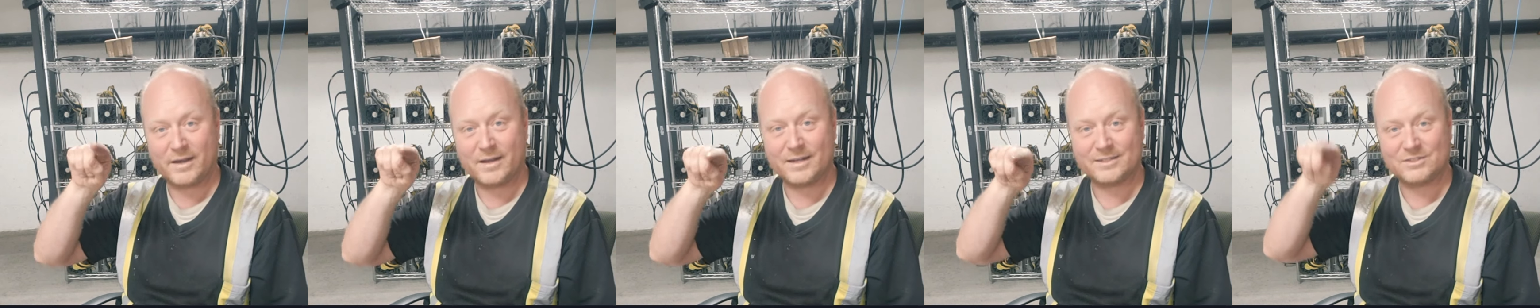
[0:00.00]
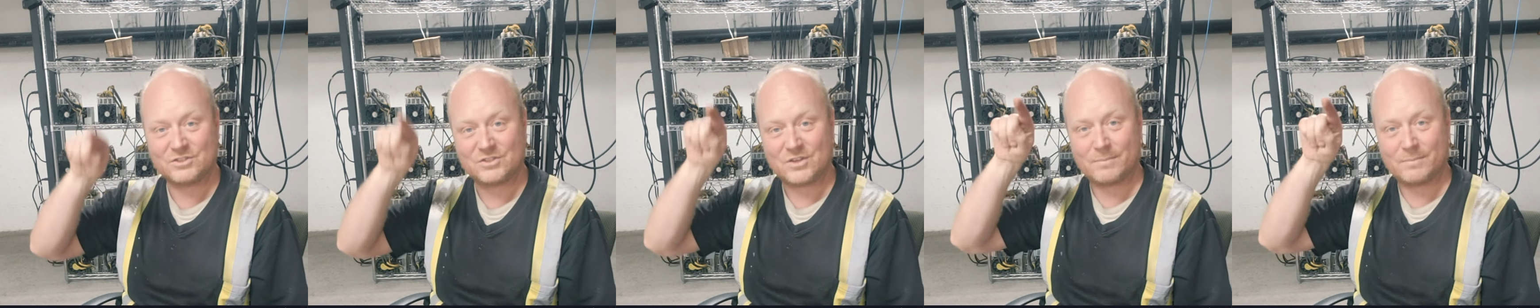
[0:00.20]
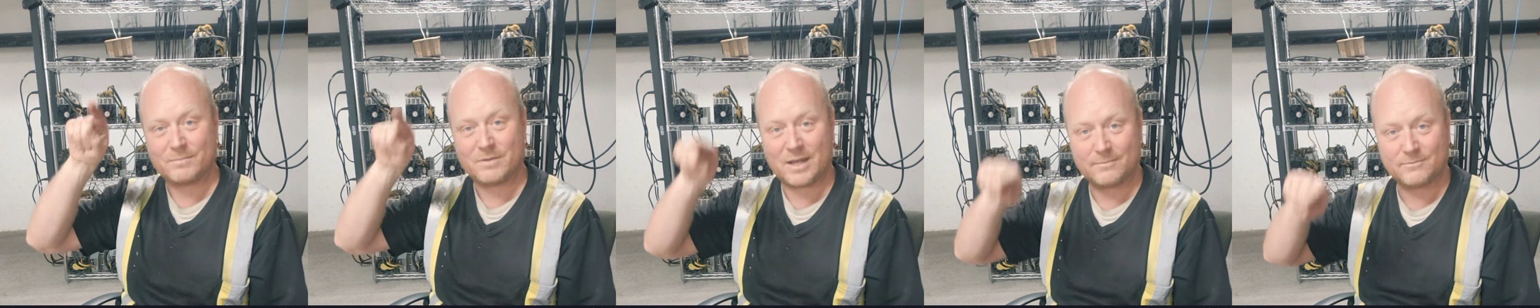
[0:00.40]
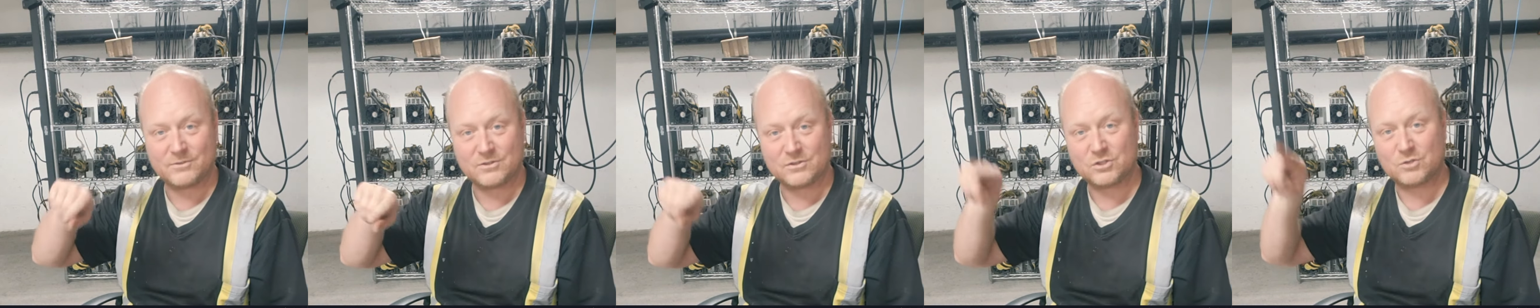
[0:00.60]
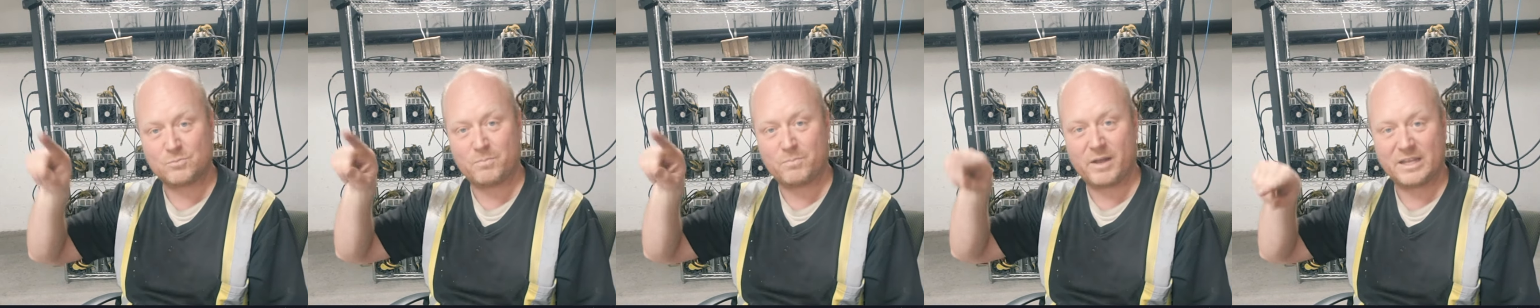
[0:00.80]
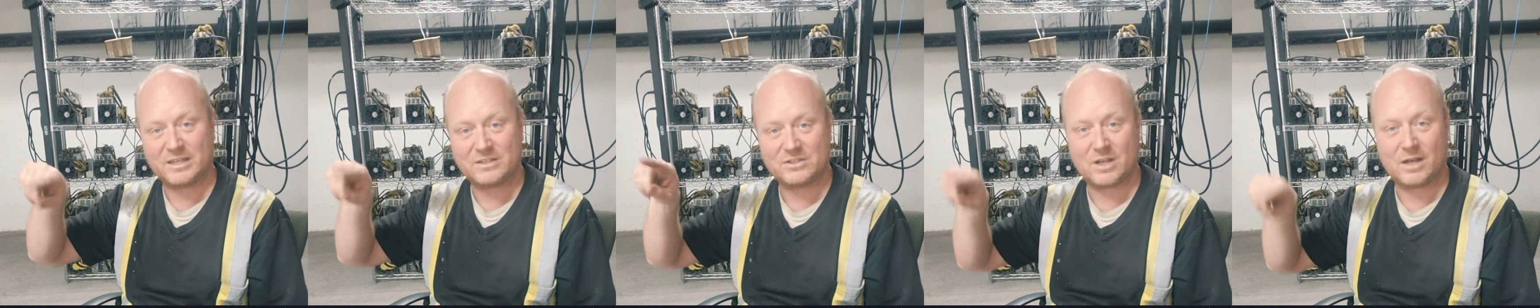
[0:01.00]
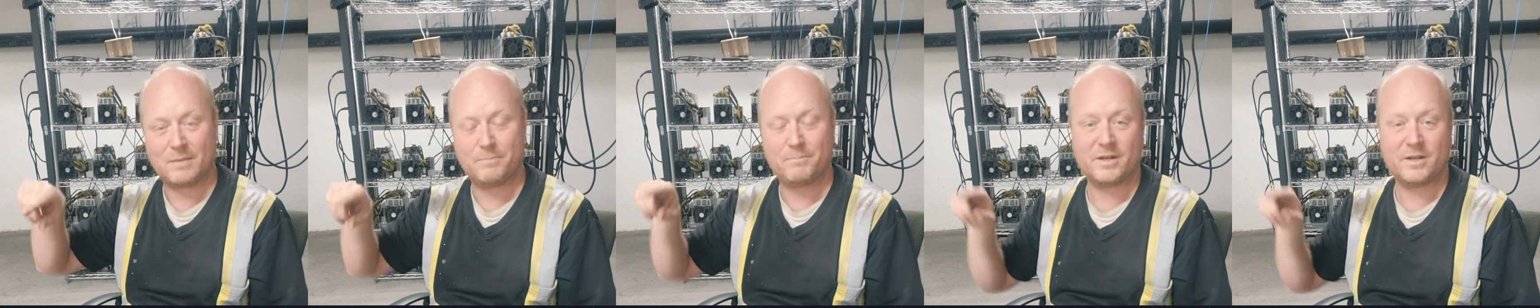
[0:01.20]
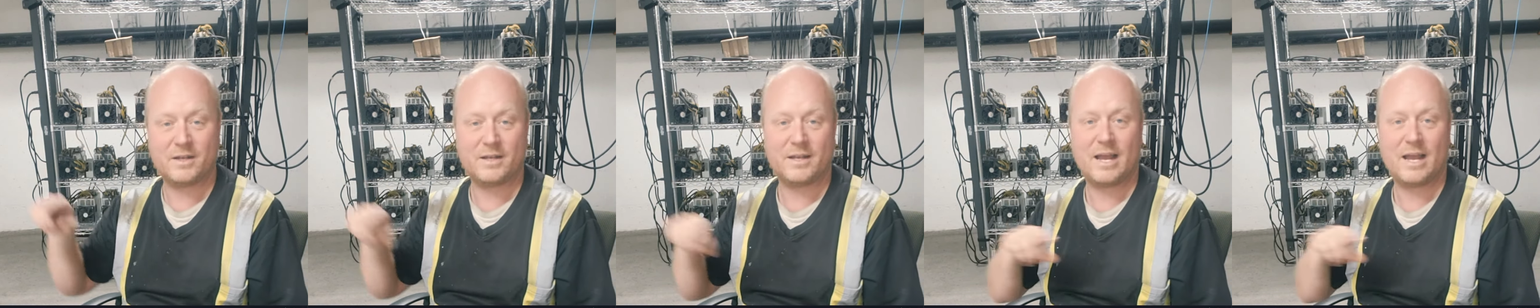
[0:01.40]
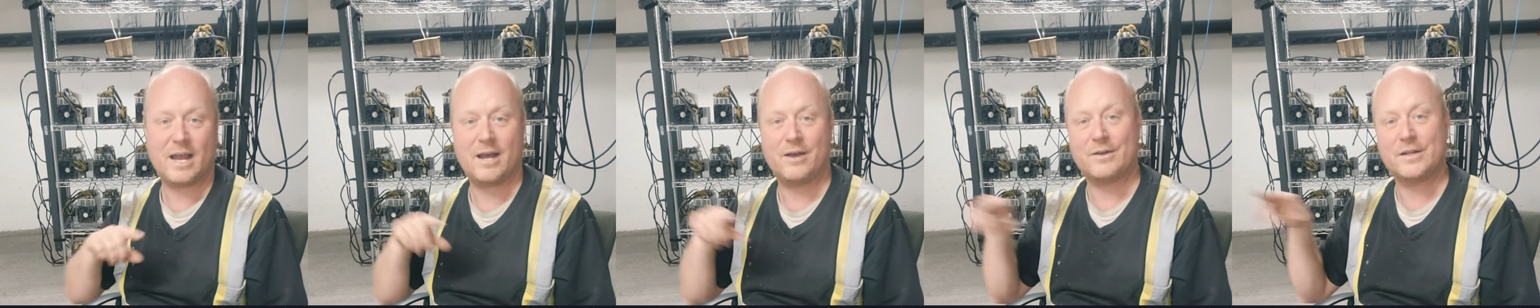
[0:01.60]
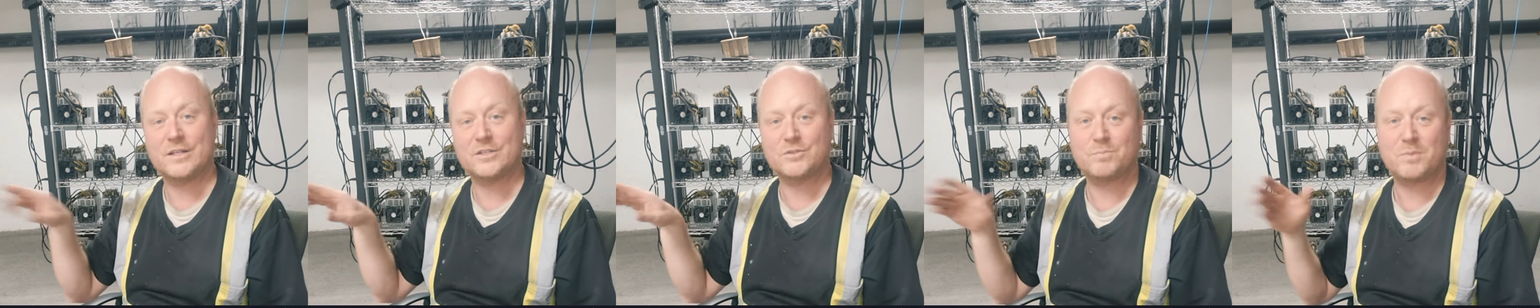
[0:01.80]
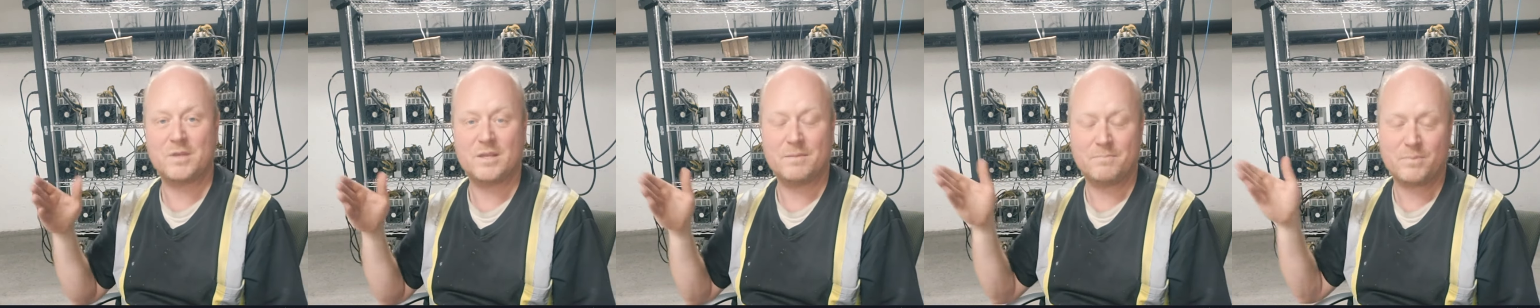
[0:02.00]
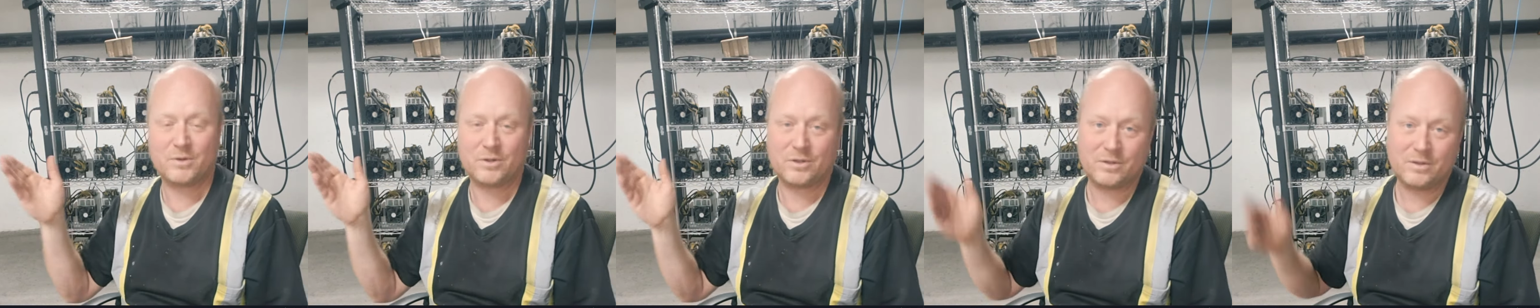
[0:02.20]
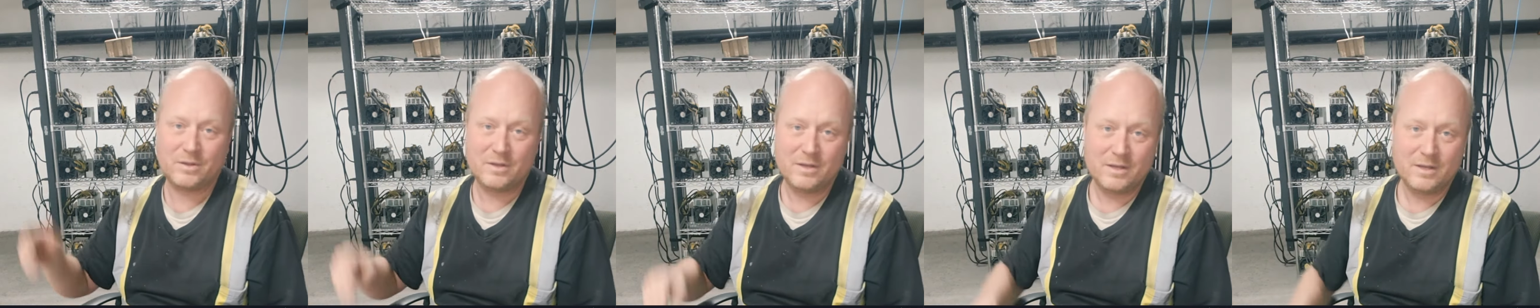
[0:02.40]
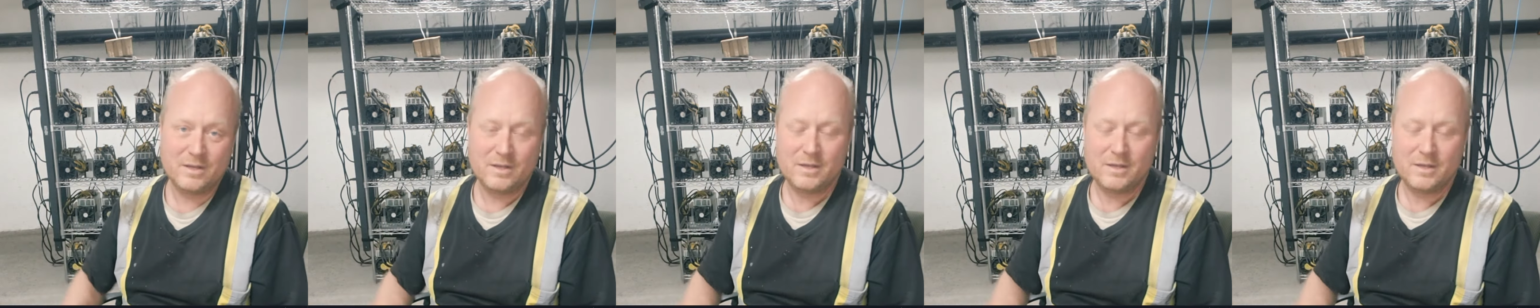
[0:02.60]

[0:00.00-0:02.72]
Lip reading: and sometimes it spikes up and down as people,